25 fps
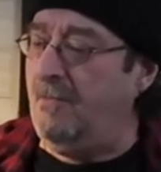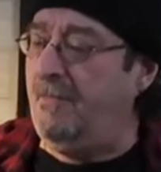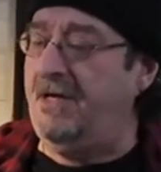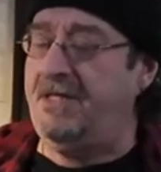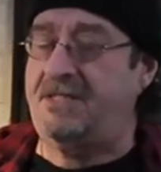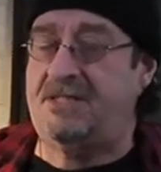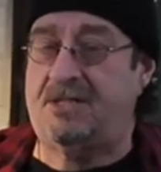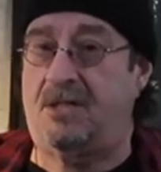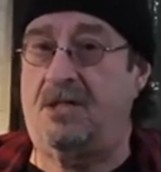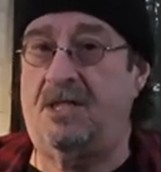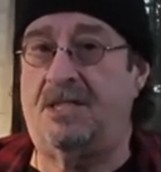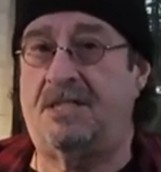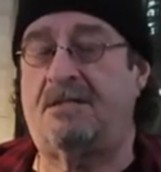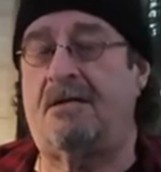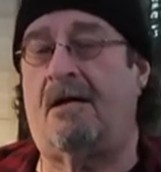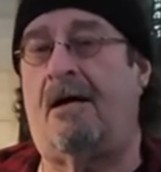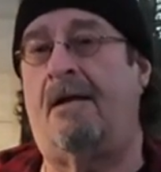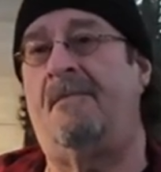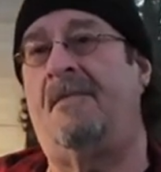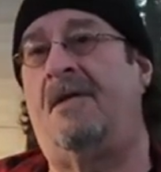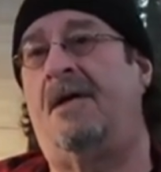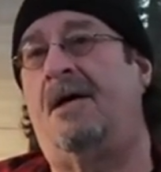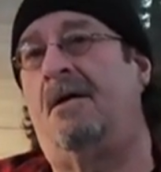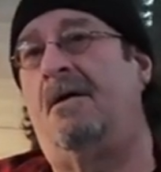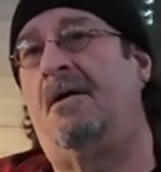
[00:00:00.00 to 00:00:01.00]
But it's a good
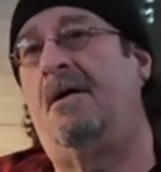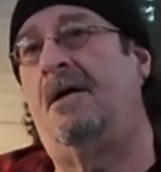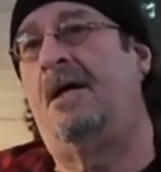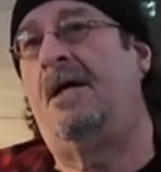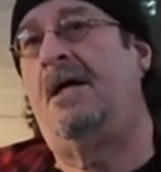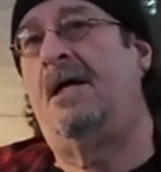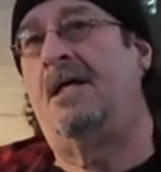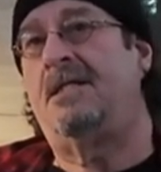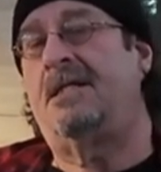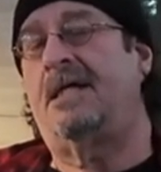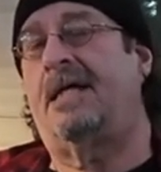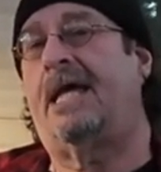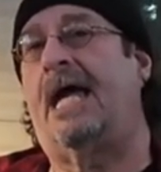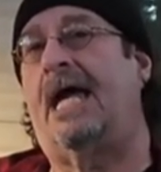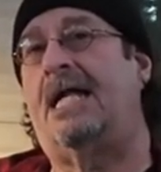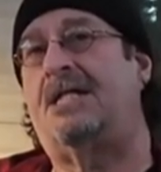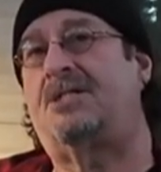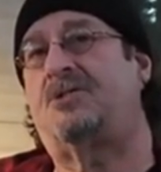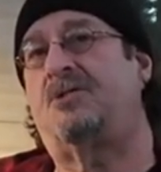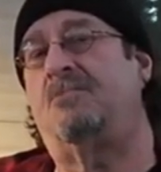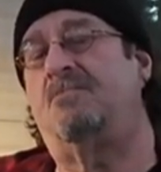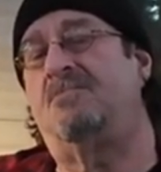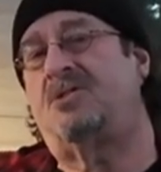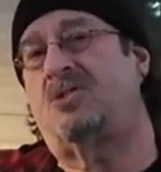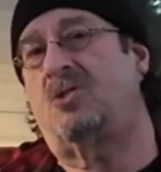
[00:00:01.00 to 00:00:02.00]
time to, to
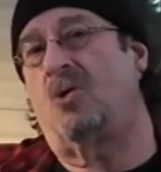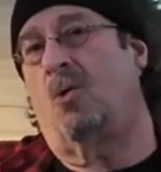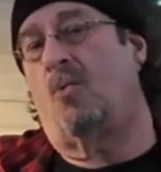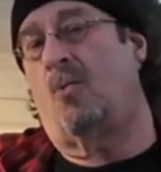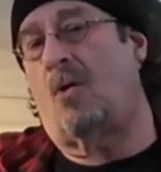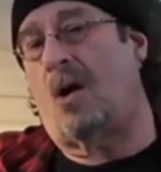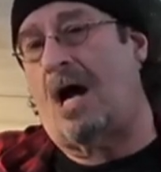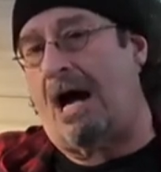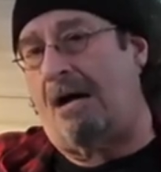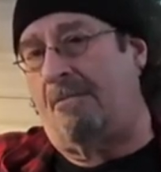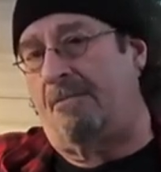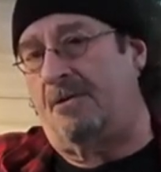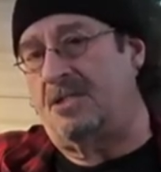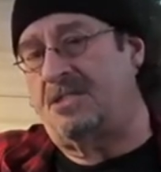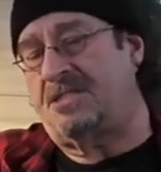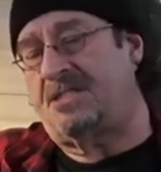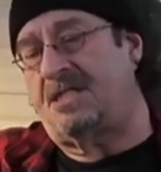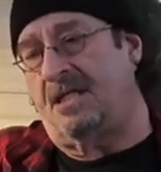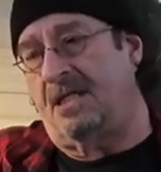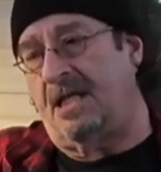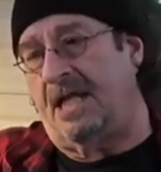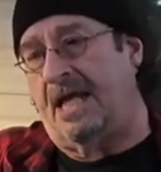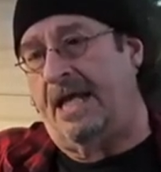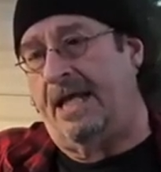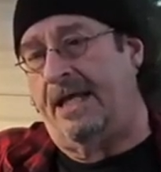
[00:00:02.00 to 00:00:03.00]
catch them. So
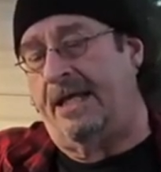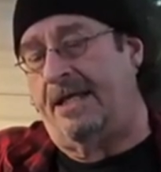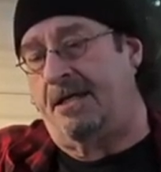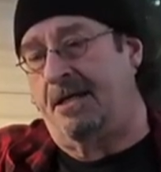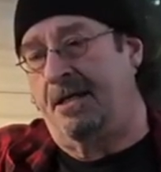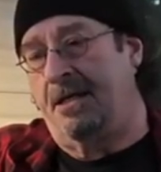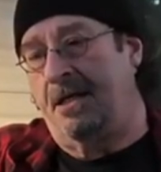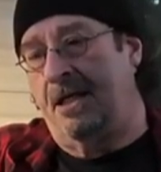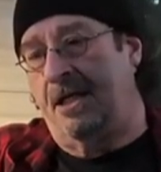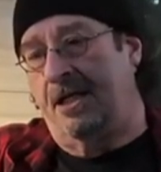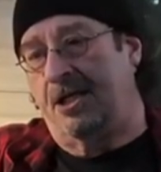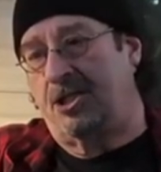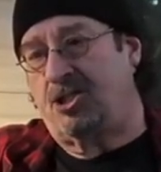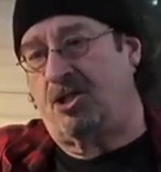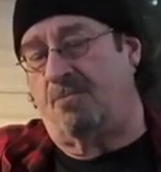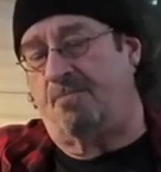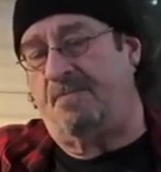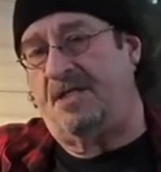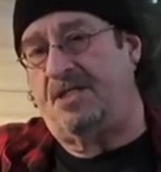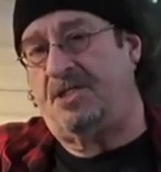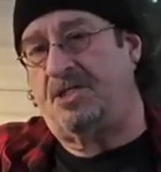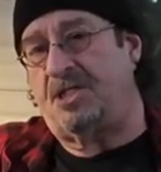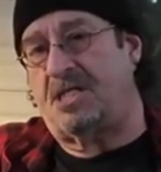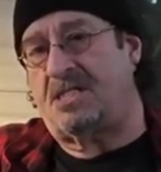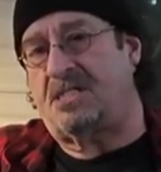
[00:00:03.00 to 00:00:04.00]
Robertson Lake should
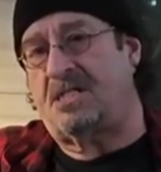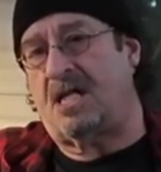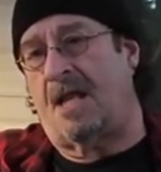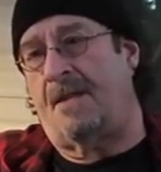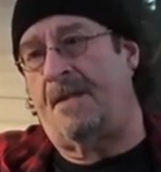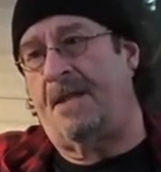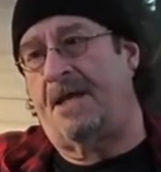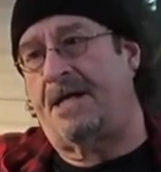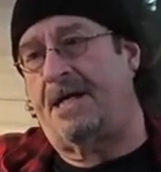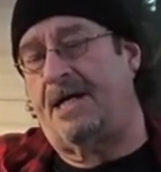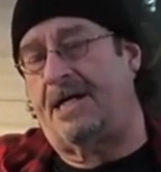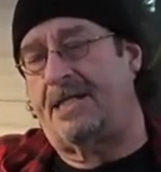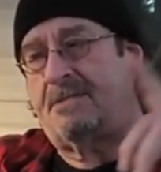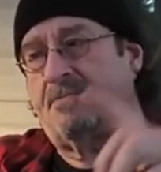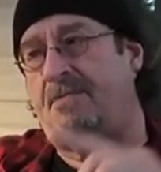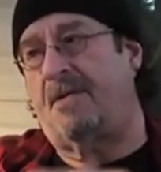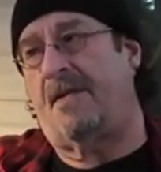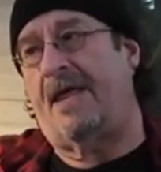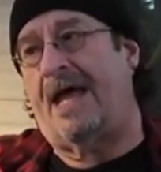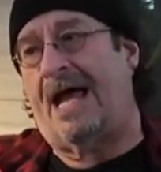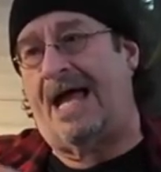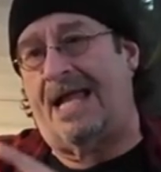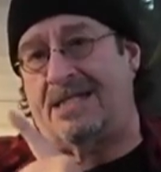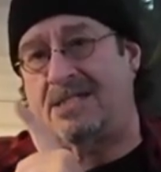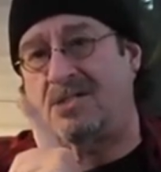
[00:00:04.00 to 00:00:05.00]
be just on the cusp
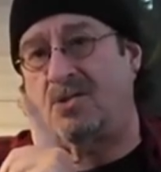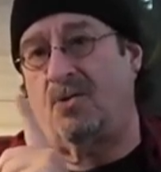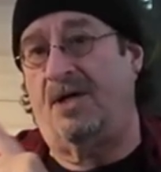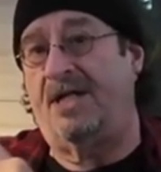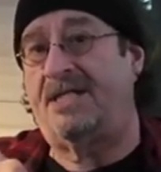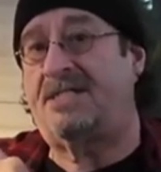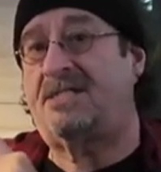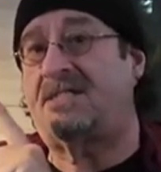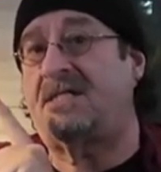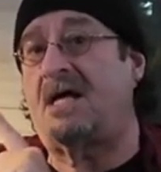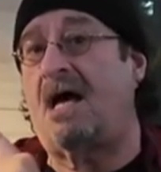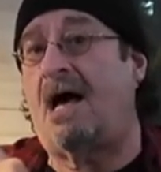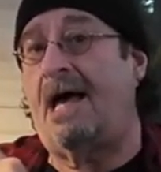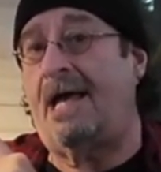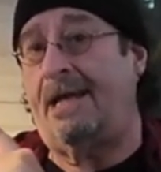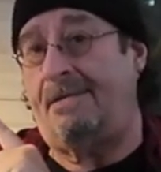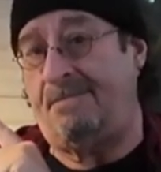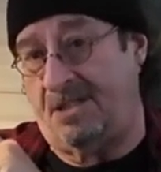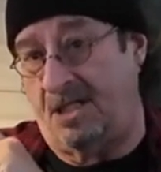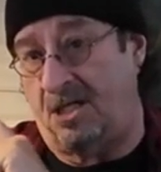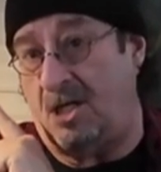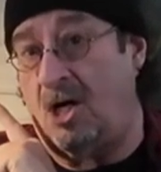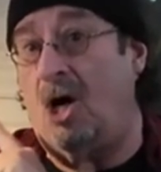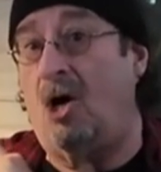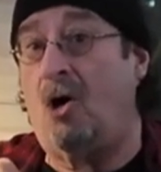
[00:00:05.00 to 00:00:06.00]
of that. So it's
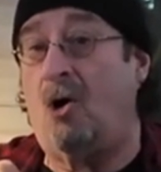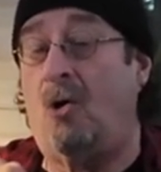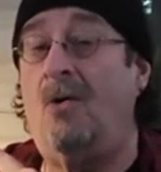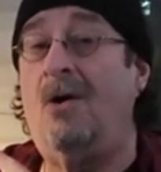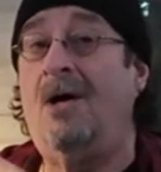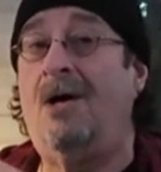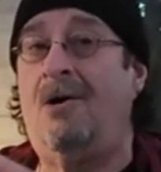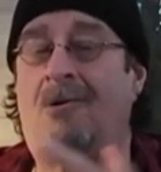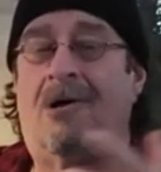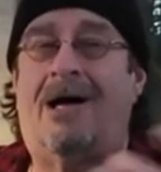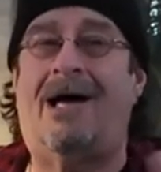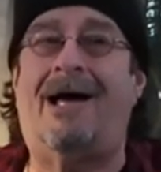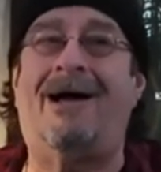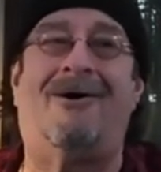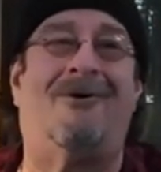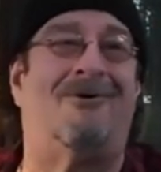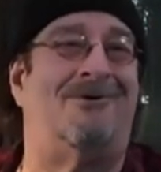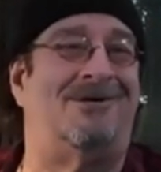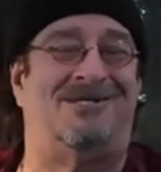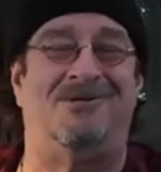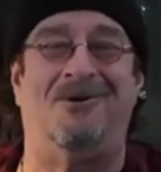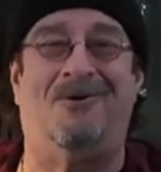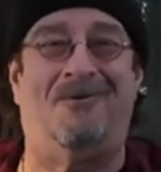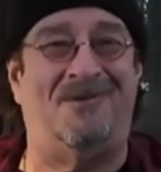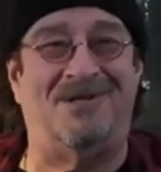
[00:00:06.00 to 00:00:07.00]
time to go. Well, I
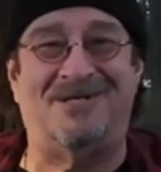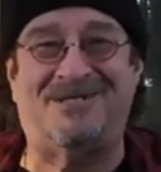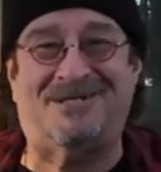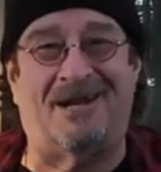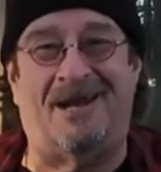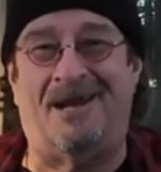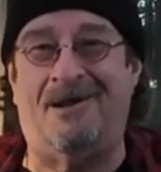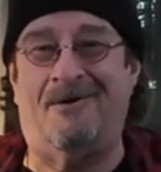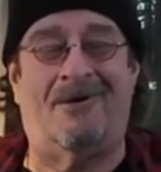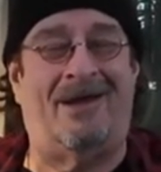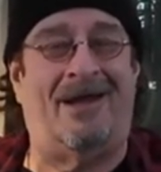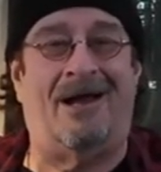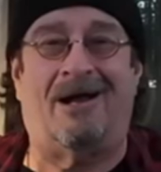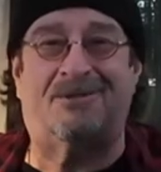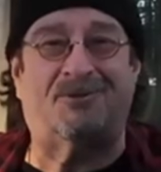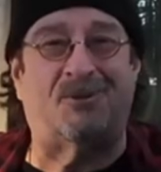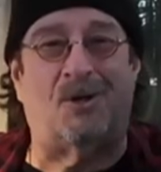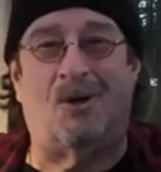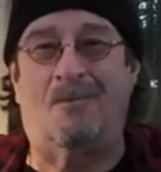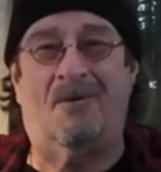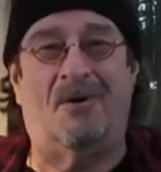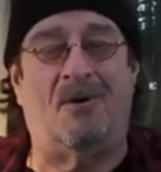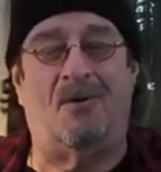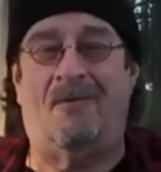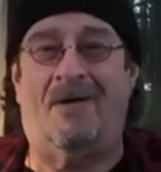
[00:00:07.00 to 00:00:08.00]
always know this anyway.
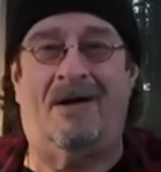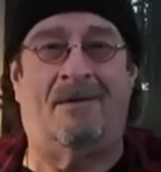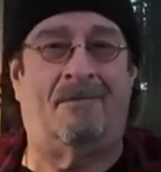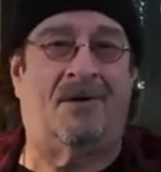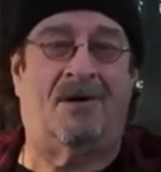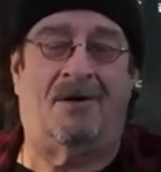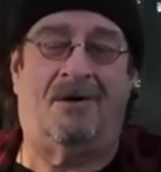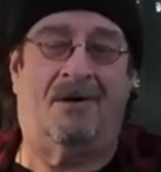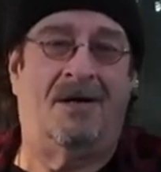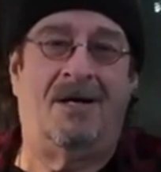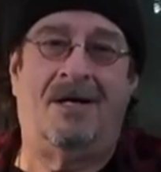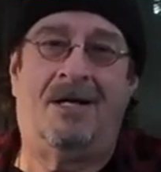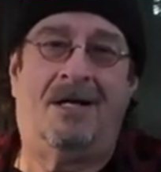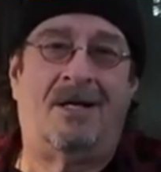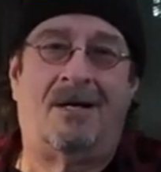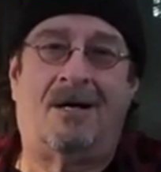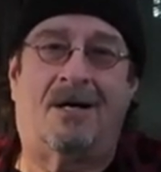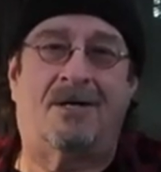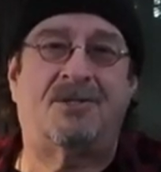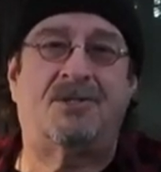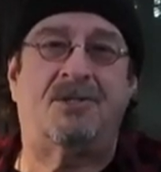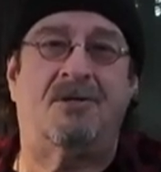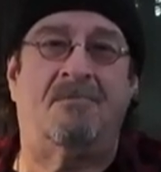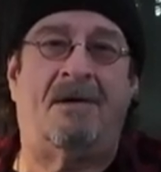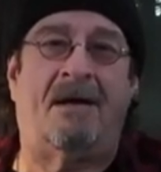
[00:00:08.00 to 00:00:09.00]
October, November
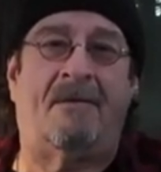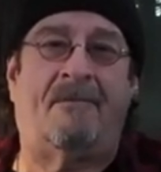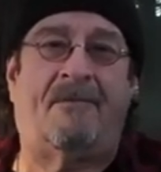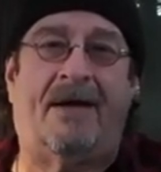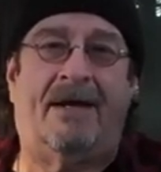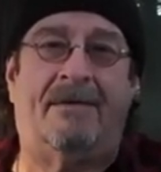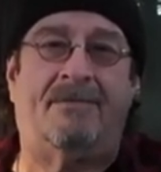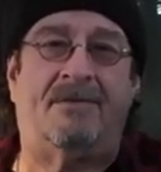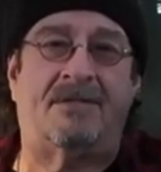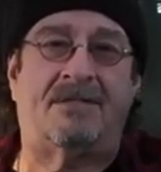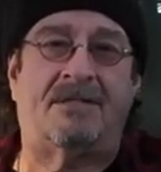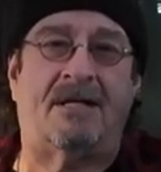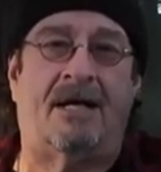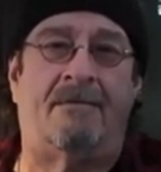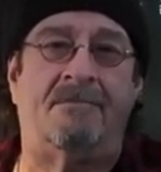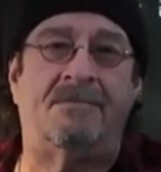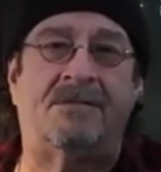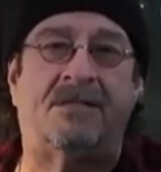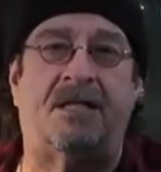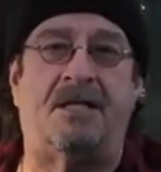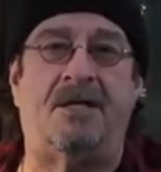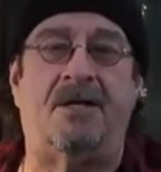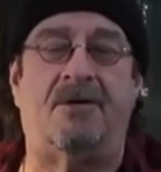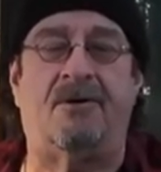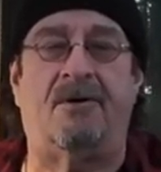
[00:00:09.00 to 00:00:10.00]
are two of my favorite times
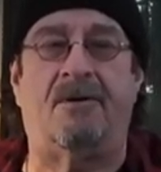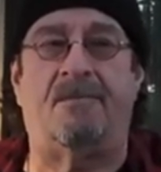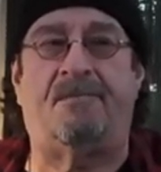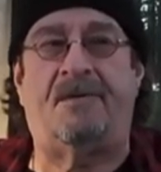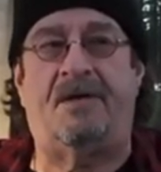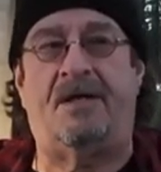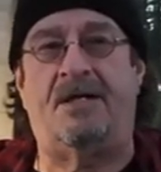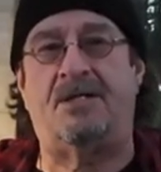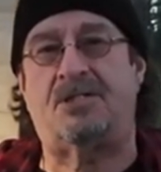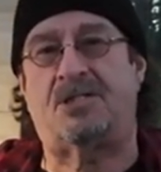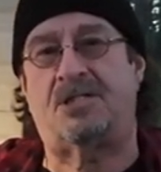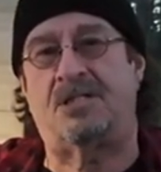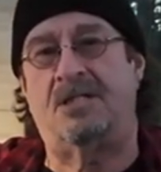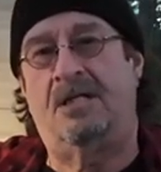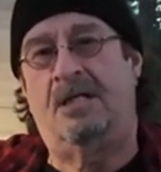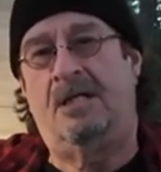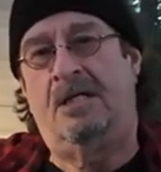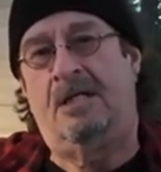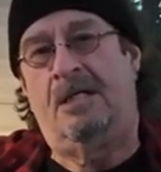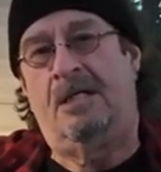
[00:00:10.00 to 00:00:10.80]
of the year to fish.